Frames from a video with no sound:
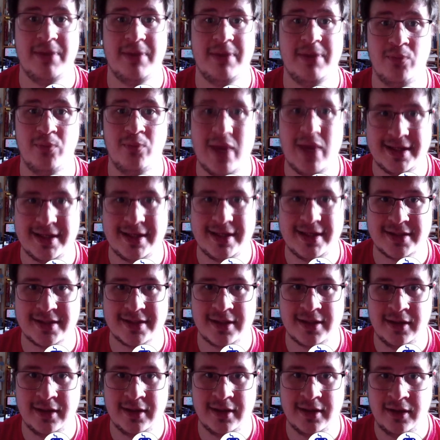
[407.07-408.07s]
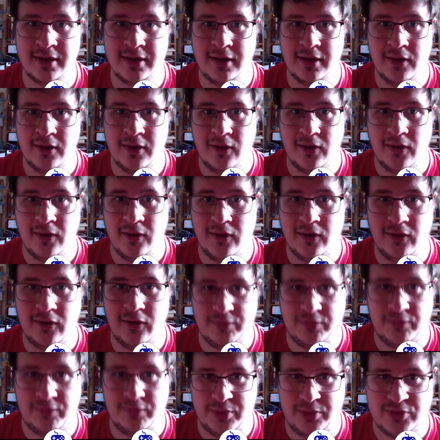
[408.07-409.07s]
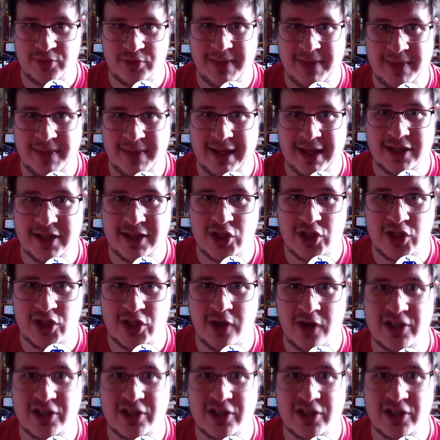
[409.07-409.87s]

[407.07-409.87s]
weeks of Bruce being in charge.